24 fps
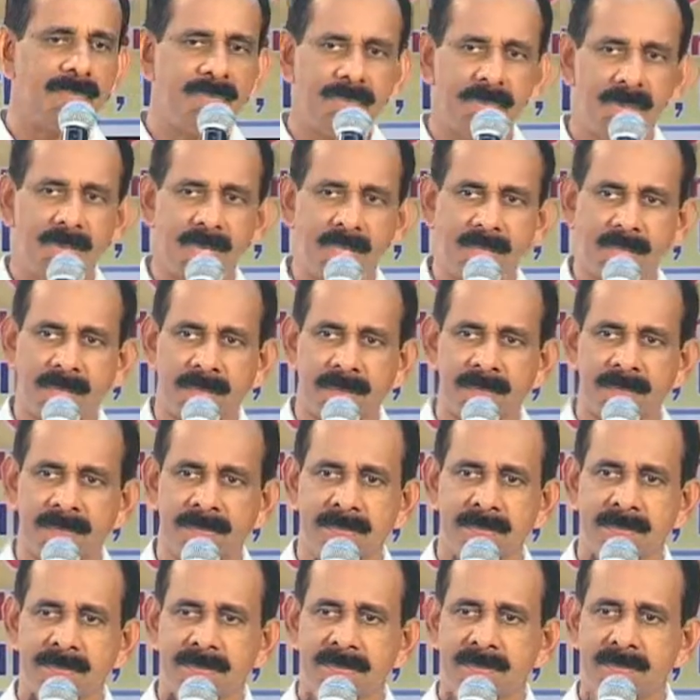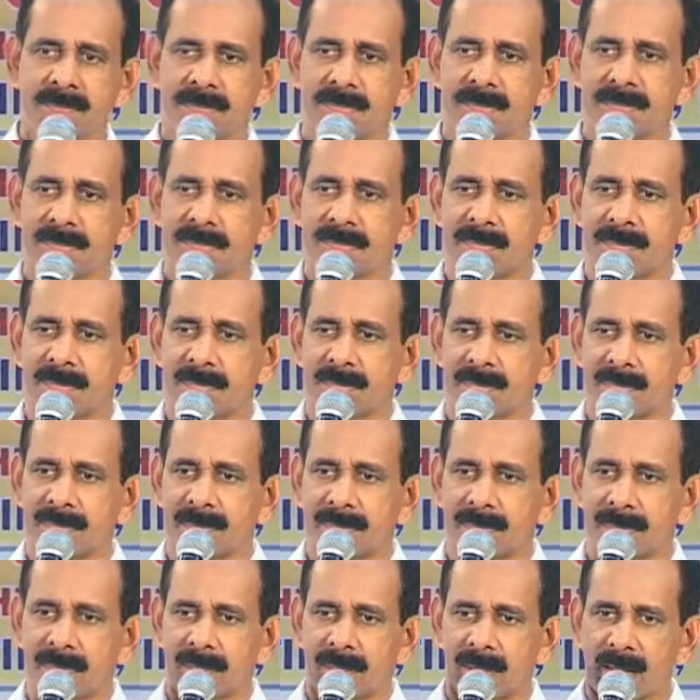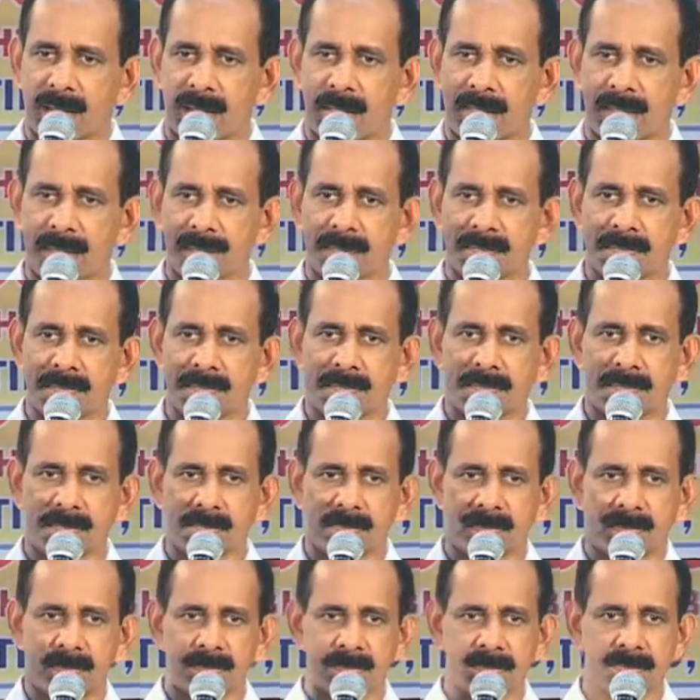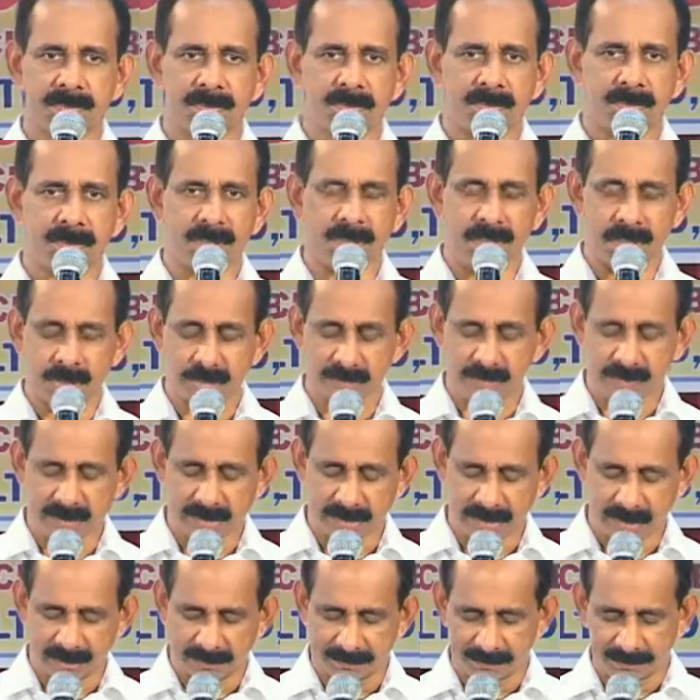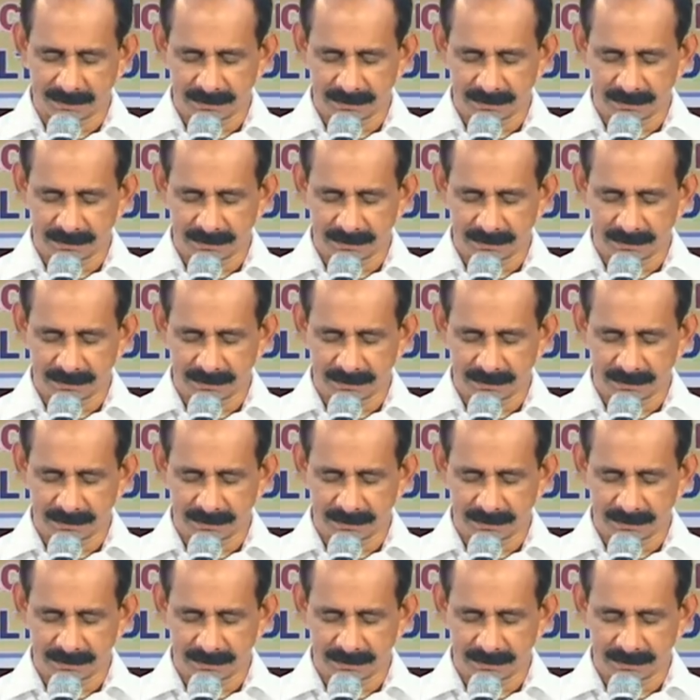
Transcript: we will come and live with them.